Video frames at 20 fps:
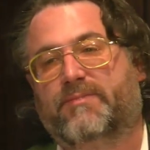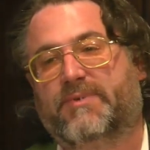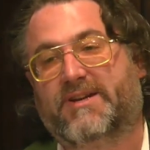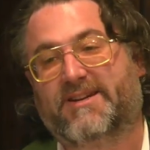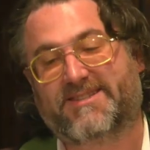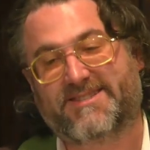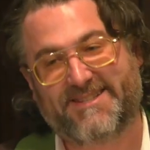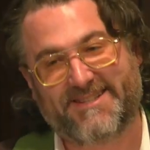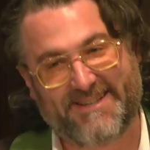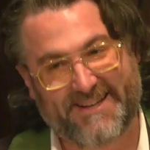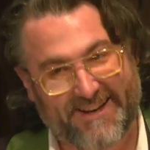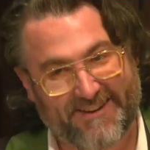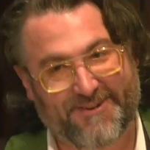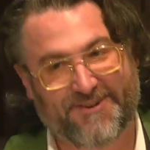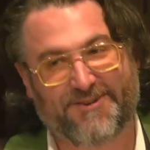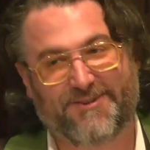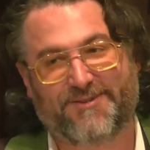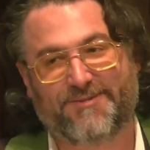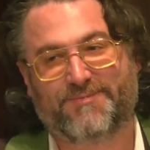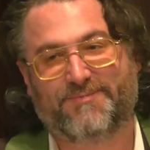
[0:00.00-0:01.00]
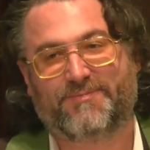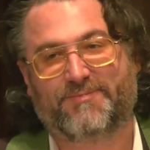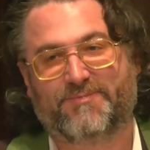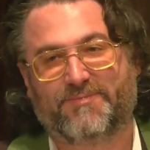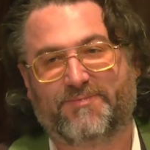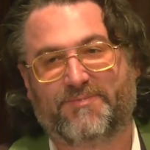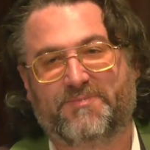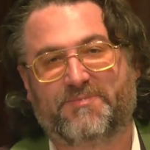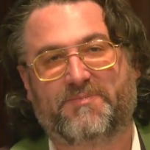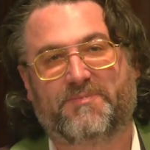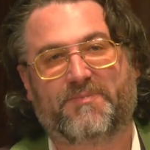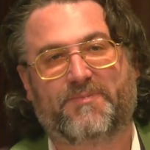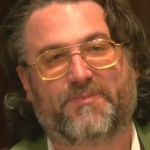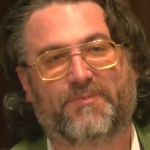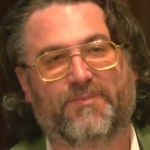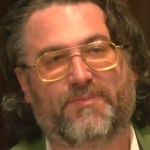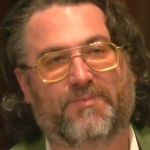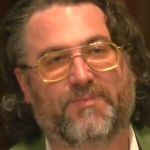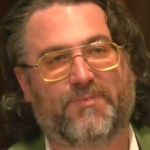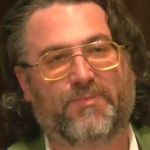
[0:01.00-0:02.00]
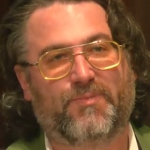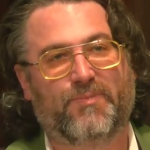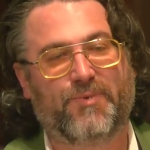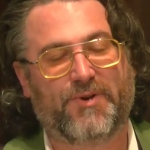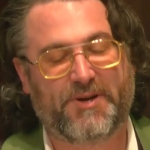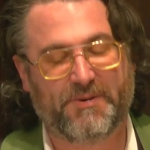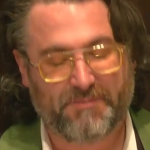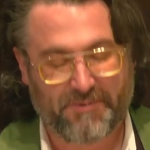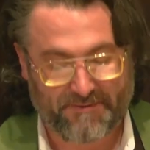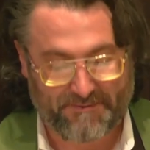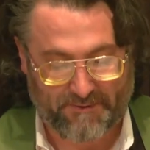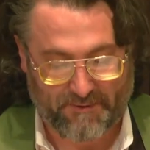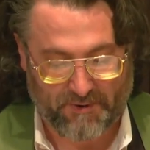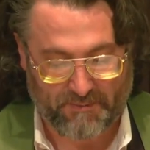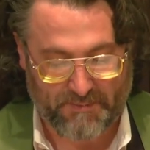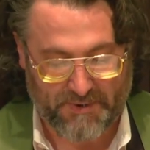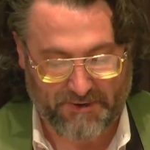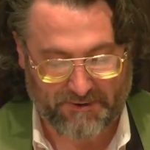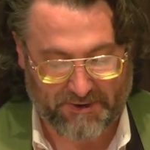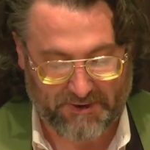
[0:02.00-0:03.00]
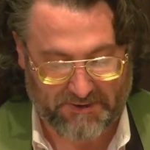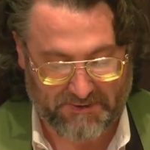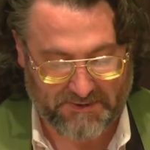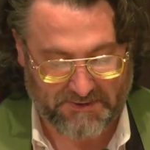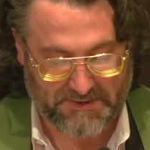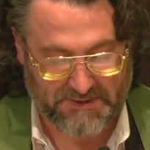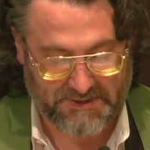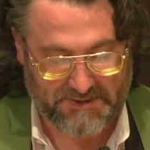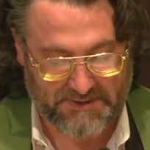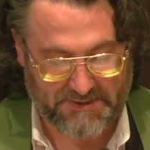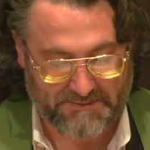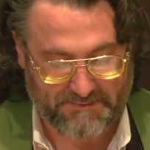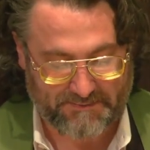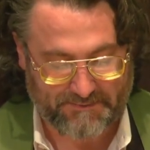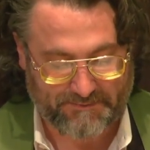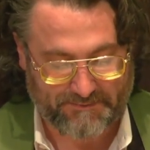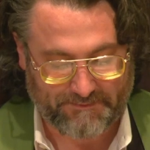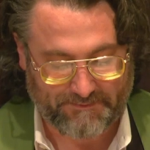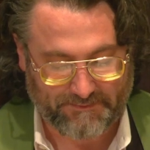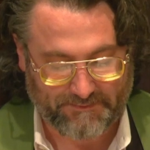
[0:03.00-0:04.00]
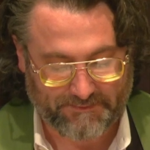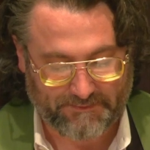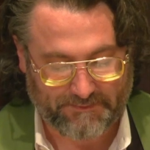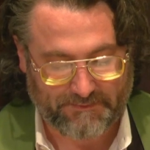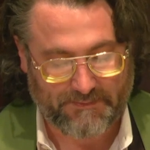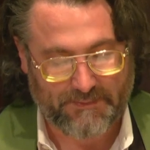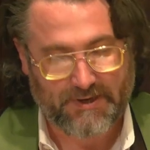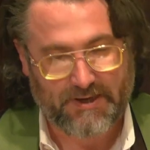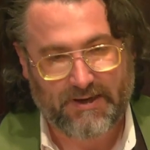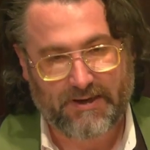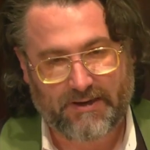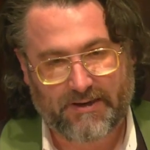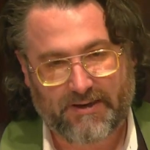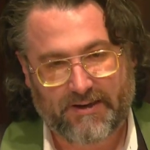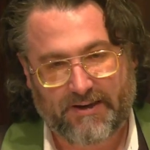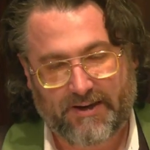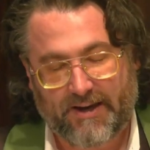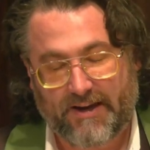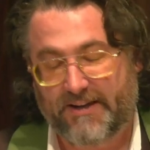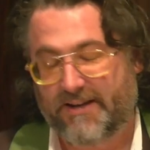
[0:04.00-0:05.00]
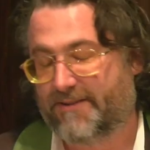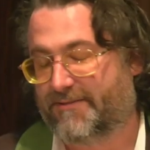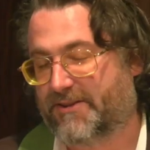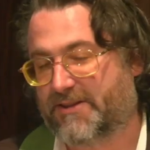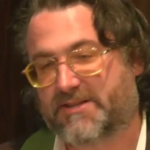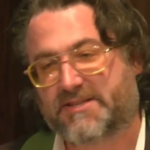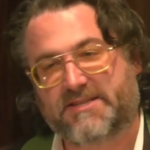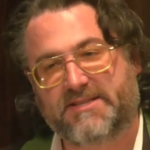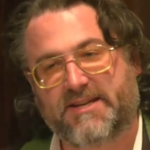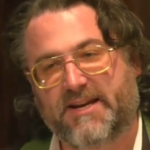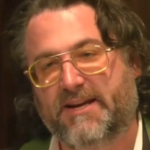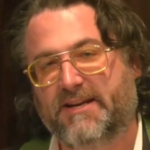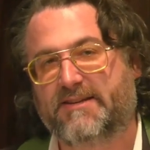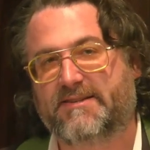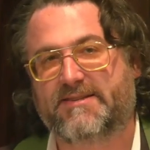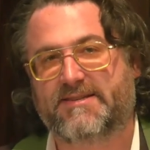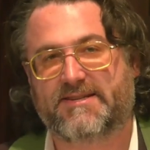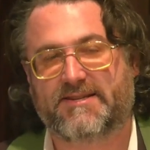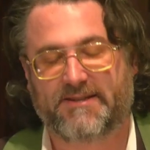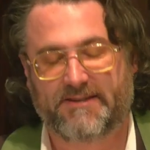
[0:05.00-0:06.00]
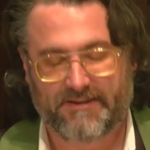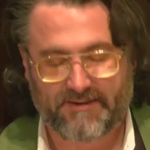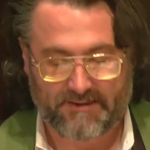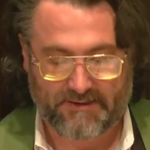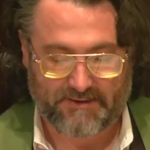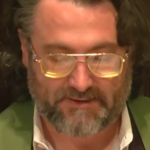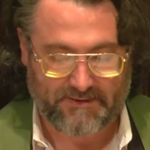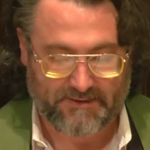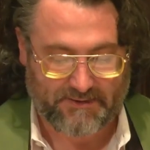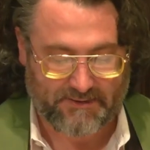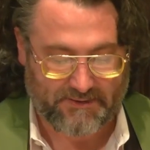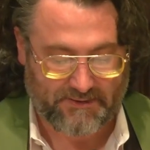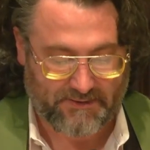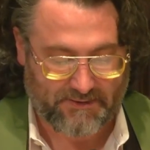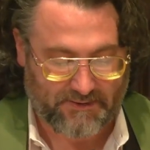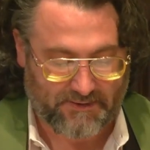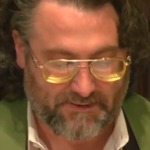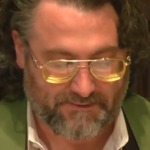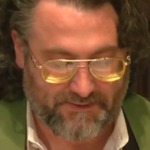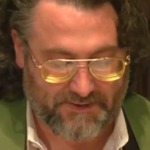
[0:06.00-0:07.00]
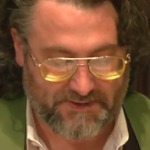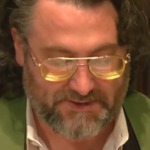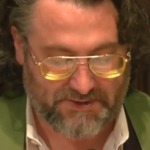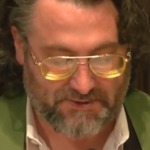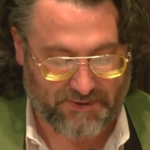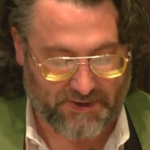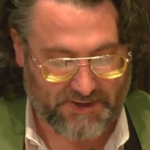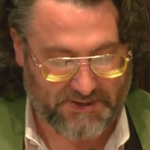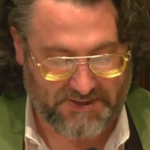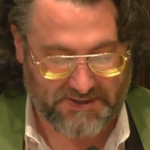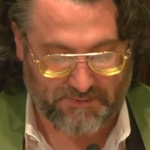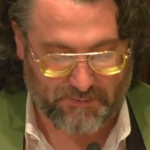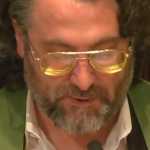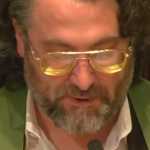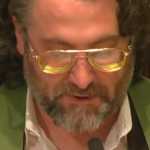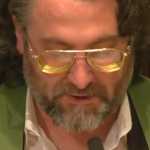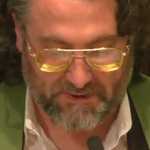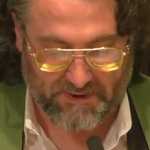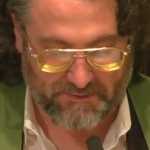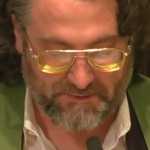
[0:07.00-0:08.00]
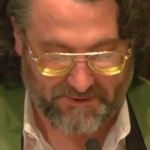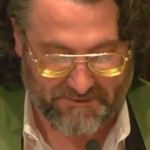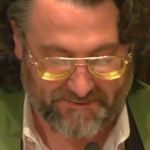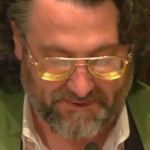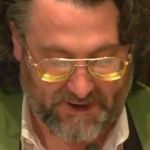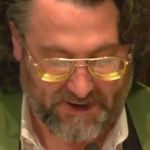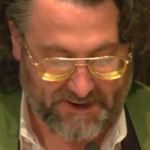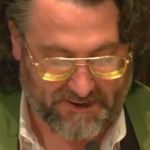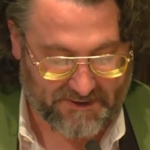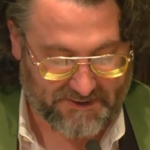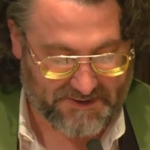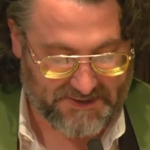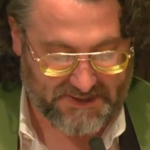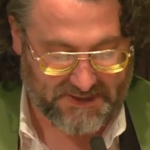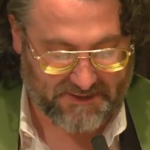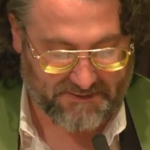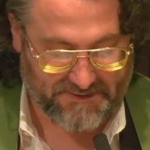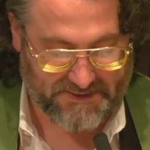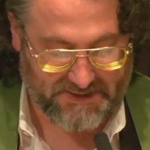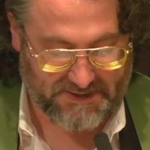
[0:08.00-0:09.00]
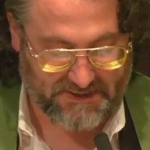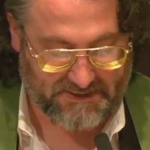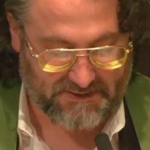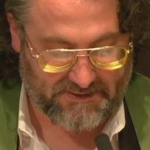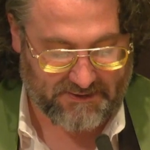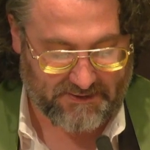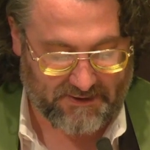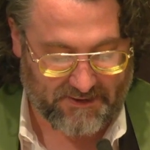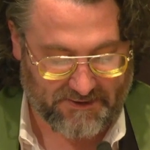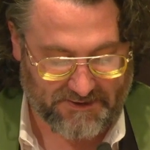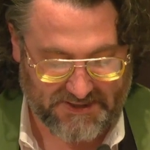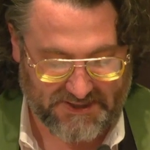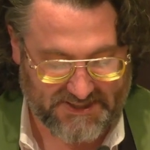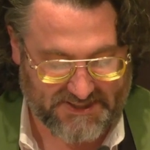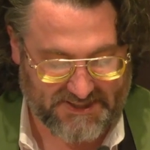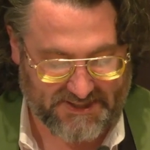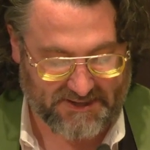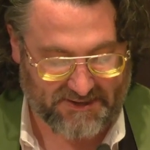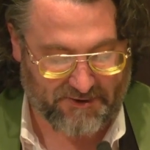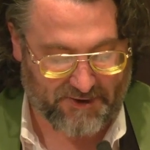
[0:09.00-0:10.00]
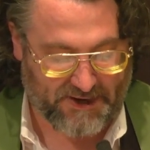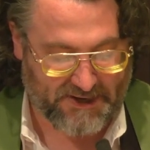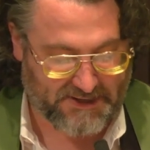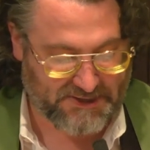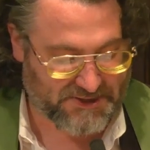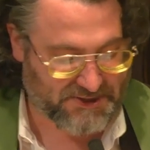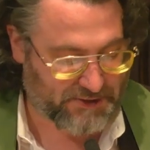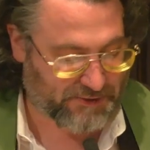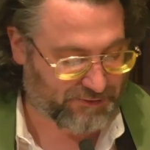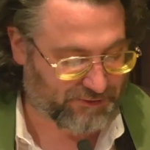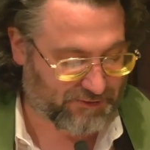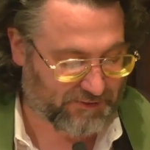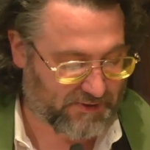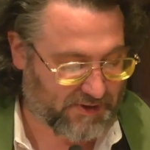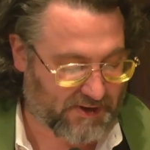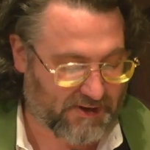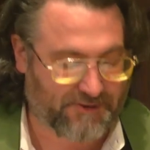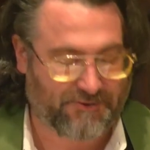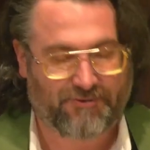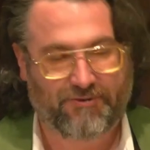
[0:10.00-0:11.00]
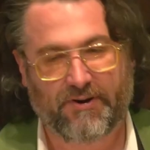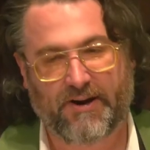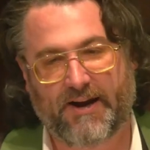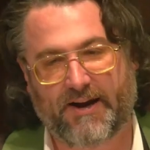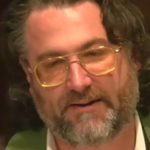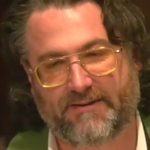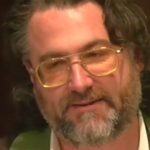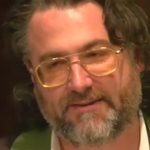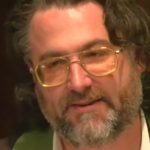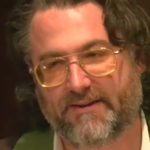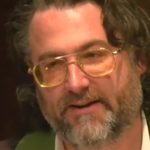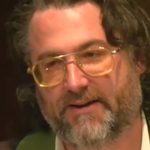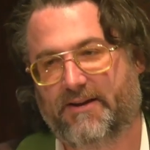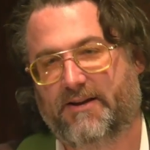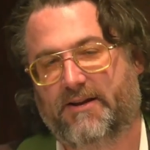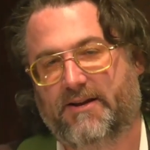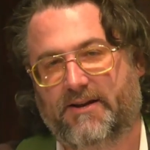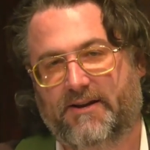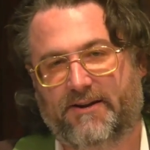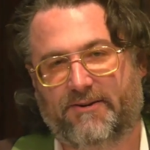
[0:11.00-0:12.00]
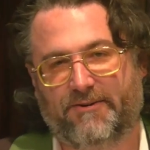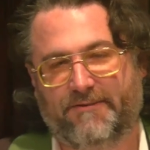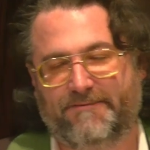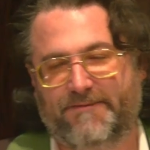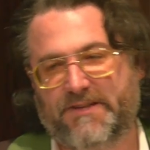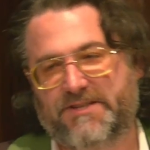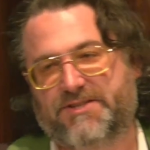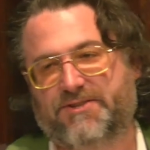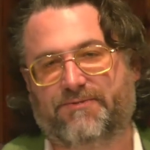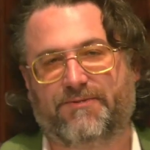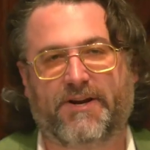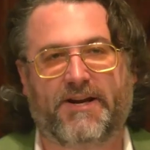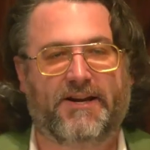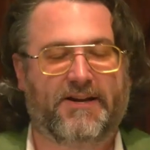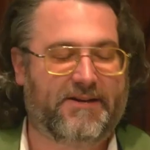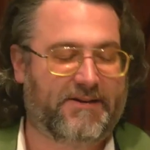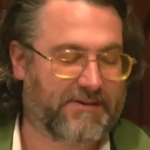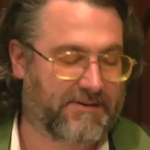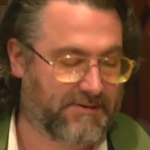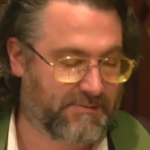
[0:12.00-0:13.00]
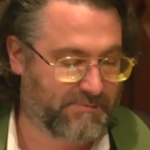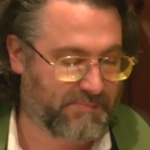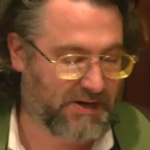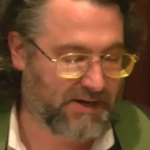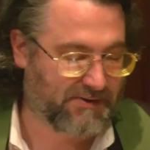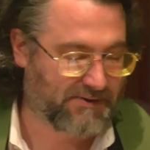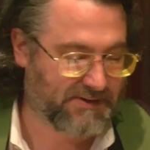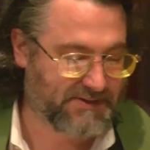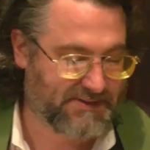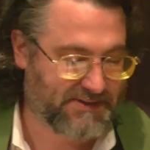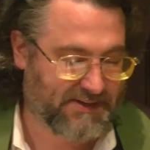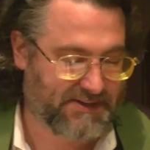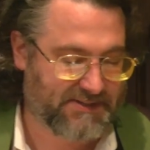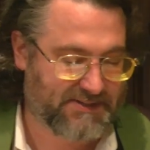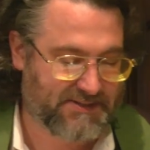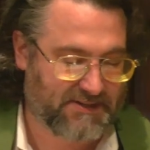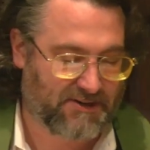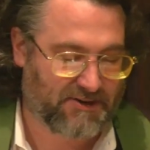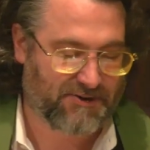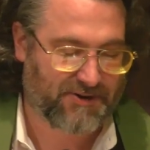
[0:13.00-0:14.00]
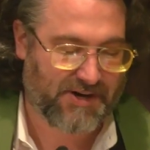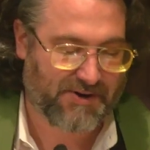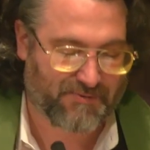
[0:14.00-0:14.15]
Because together, we can perform miracles. And given the state of this crazy world that we find ourselves in, our disintegrating social contract, our eviscerated politics, our